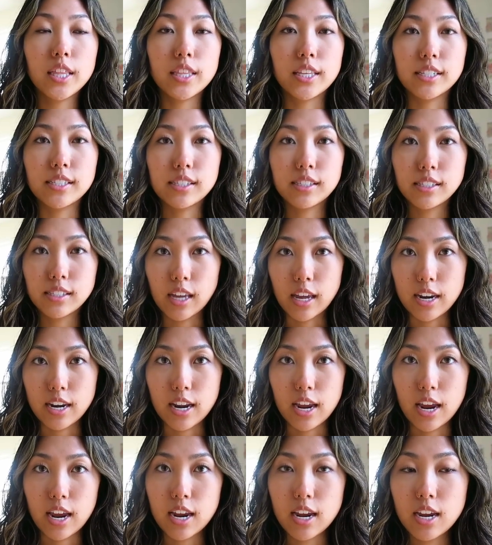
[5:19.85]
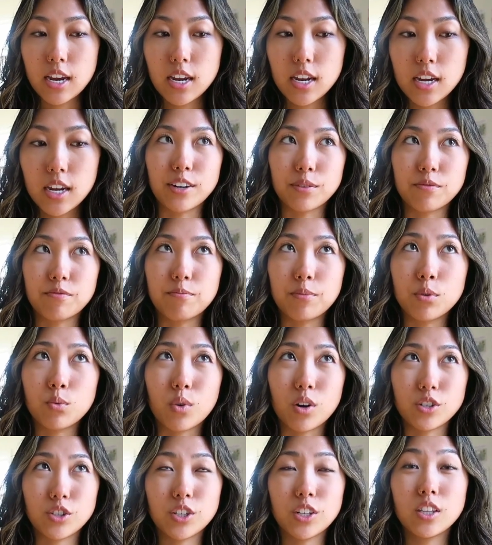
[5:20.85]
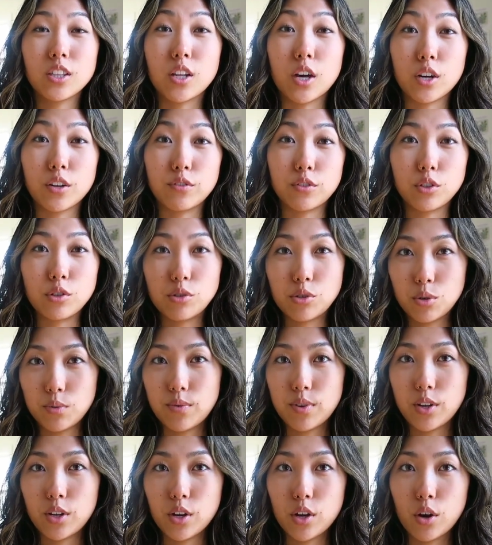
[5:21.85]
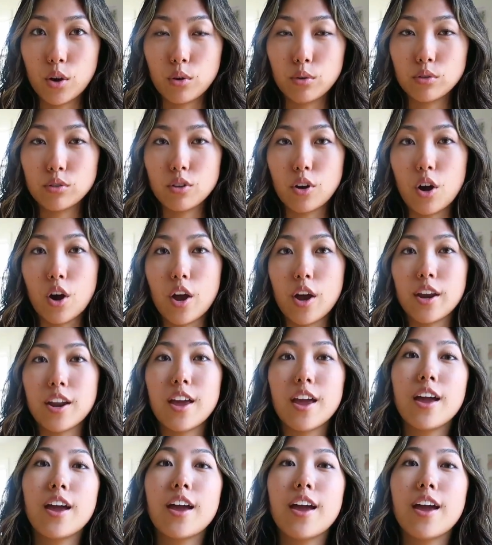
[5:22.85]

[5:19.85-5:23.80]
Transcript: this Sunday. I've been watching a lot of YouTube videos on